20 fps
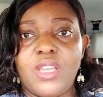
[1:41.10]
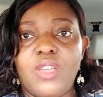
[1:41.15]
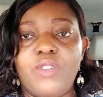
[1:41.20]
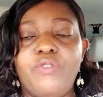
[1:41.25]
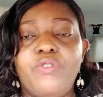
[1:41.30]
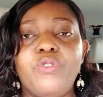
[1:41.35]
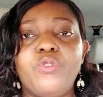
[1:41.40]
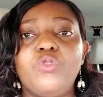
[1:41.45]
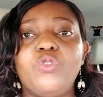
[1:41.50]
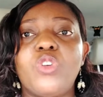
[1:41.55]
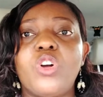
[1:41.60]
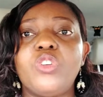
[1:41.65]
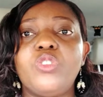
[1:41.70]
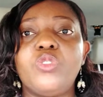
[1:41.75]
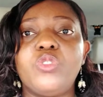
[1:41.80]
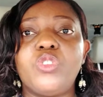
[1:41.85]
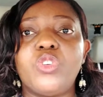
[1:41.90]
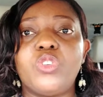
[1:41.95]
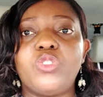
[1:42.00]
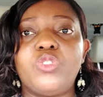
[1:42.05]
If you do not
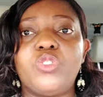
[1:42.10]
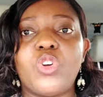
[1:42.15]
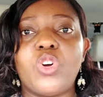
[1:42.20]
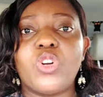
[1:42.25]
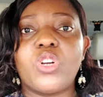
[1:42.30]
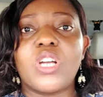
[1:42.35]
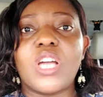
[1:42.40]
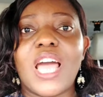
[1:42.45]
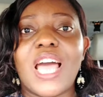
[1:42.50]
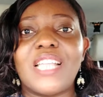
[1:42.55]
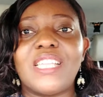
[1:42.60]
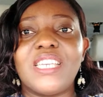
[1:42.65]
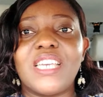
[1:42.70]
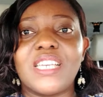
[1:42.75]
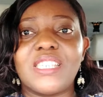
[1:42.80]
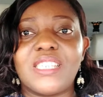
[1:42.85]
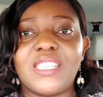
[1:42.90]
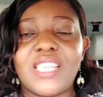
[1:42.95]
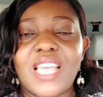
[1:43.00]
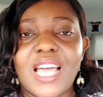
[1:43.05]
use your drug at the
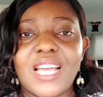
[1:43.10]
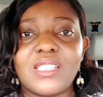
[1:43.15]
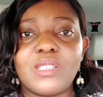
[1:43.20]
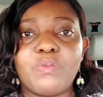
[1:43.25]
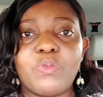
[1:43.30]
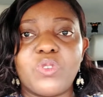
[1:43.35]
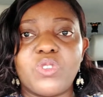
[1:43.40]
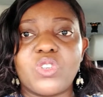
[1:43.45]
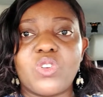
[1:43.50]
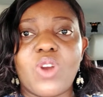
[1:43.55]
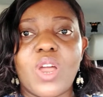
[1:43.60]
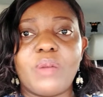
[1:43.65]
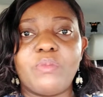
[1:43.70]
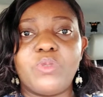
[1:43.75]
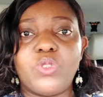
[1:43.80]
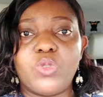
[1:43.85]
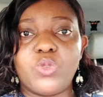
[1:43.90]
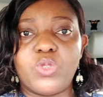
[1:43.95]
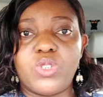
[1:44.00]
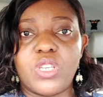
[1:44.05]
exact
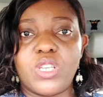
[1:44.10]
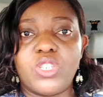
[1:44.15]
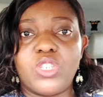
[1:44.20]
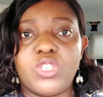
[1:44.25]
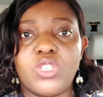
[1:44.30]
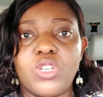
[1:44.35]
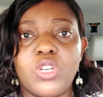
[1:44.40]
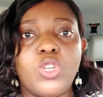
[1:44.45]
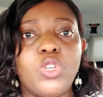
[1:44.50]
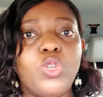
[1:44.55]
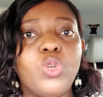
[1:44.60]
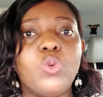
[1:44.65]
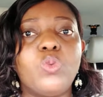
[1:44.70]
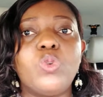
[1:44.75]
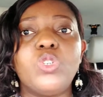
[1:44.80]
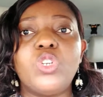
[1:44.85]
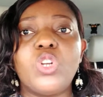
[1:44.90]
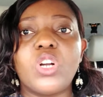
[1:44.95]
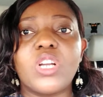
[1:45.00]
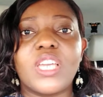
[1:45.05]
prescribed dosage, you
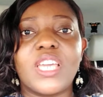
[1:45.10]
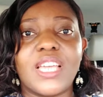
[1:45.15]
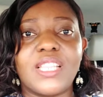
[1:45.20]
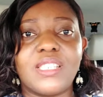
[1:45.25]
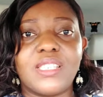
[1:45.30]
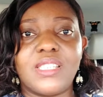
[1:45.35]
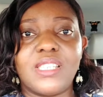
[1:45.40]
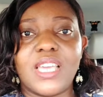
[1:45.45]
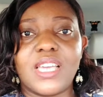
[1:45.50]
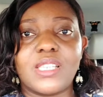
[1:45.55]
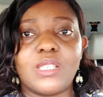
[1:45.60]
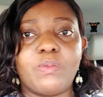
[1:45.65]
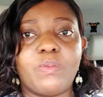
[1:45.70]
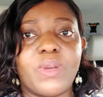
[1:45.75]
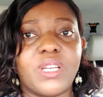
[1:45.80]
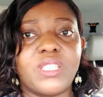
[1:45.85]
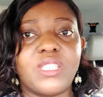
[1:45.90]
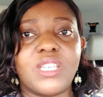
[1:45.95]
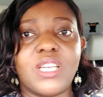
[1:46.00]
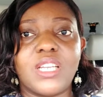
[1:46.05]
will not get the
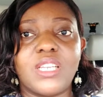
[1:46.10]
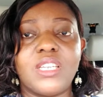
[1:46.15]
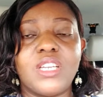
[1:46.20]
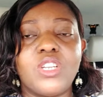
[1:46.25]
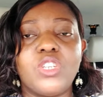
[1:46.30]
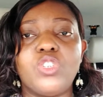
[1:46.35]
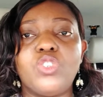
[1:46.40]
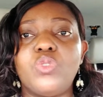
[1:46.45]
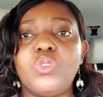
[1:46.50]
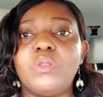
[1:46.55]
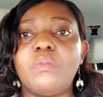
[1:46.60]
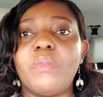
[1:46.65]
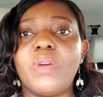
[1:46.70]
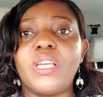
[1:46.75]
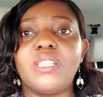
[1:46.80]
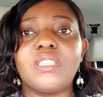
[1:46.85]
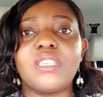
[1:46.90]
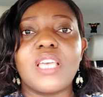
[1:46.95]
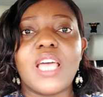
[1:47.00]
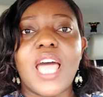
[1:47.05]
expected
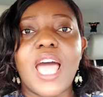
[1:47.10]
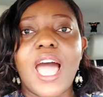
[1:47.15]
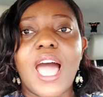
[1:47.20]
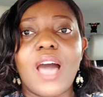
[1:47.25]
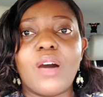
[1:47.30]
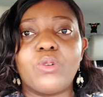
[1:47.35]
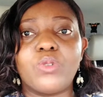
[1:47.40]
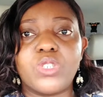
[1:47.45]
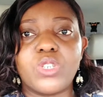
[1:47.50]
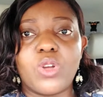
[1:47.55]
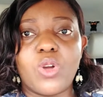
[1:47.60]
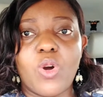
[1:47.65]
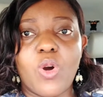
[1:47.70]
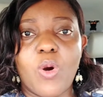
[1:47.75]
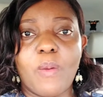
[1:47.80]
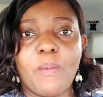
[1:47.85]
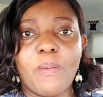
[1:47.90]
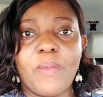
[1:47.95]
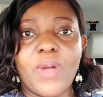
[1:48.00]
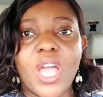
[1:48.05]
treatment
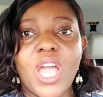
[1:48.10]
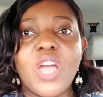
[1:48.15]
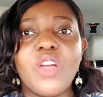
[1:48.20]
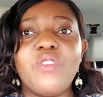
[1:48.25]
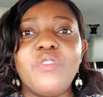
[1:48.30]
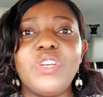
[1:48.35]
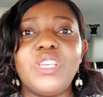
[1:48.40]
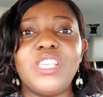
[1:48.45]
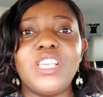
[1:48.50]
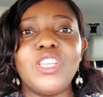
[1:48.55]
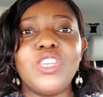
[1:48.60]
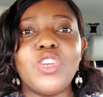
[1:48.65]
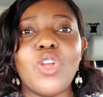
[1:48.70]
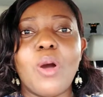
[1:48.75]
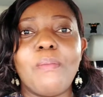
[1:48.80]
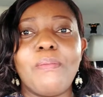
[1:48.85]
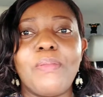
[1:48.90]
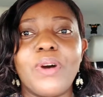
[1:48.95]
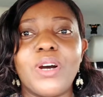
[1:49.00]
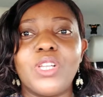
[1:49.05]
outcome. Reason
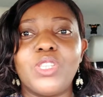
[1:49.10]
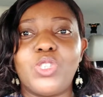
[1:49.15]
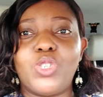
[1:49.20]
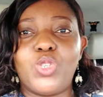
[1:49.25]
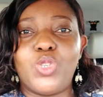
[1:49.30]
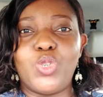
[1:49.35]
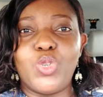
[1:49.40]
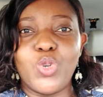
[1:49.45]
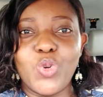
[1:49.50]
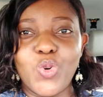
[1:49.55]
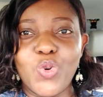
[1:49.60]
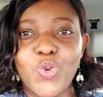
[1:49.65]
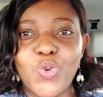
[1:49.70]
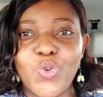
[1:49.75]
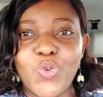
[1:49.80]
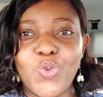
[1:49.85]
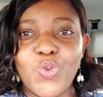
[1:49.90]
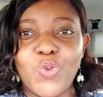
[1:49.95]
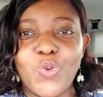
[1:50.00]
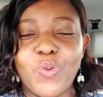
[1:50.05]
number
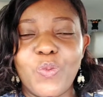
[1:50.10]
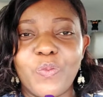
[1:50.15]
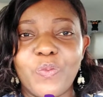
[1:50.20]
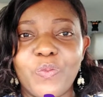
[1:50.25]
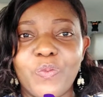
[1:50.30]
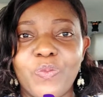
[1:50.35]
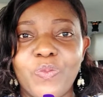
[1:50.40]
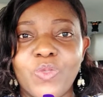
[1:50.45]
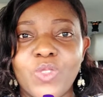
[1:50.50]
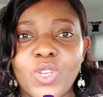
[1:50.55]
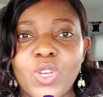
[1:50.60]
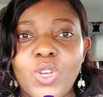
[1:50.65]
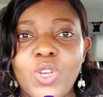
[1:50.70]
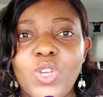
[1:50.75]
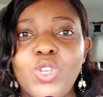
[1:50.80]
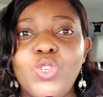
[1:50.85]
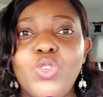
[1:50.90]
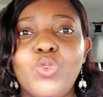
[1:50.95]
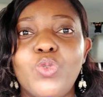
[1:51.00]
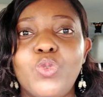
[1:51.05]
two:
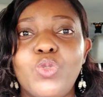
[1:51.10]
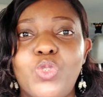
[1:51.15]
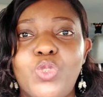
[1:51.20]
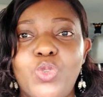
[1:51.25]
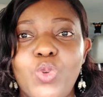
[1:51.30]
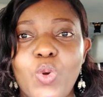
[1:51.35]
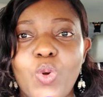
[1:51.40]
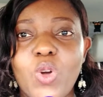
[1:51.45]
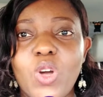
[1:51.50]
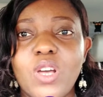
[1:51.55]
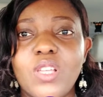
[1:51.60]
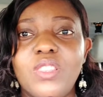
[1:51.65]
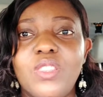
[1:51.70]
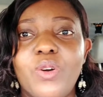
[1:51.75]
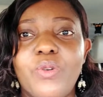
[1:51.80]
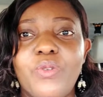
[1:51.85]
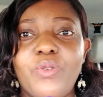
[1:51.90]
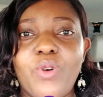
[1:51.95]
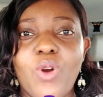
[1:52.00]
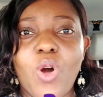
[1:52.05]
you took
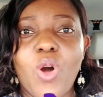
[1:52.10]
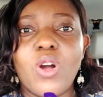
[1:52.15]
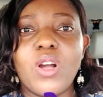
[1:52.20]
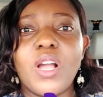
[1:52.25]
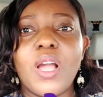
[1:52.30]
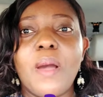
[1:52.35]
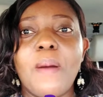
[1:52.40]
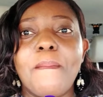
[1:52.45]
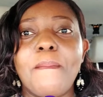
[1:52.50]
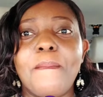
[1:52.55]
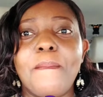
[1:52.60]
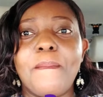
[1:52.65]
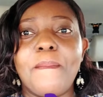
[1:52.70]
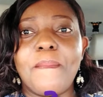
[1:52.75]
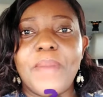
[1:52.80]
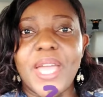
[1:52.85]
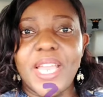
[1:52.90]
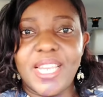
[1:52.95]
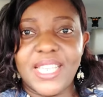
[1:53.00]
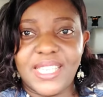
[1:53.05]
the wrong
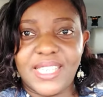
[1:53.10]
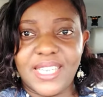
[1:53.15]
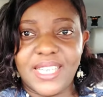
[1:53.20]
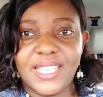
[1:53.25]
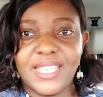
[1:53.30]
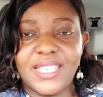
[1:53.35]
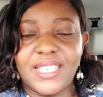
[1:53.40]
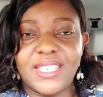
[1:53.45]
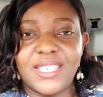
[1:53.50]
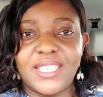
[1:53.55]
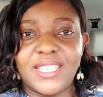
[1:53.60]
medicine.